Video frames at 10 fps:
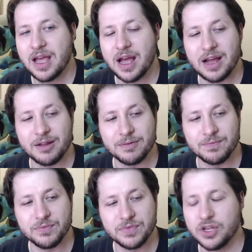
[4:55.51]

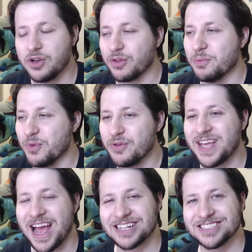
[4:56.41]
The movie
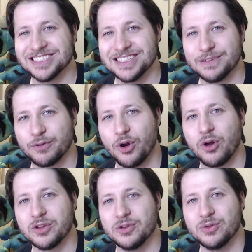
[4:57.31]
actually, for all
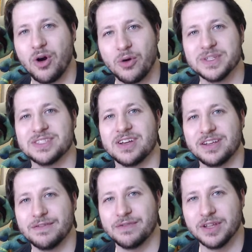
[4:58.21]
you Always Sunny in
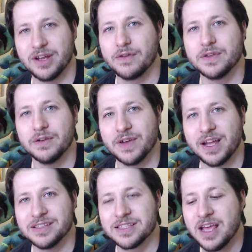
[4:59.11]
Philadelphia fans,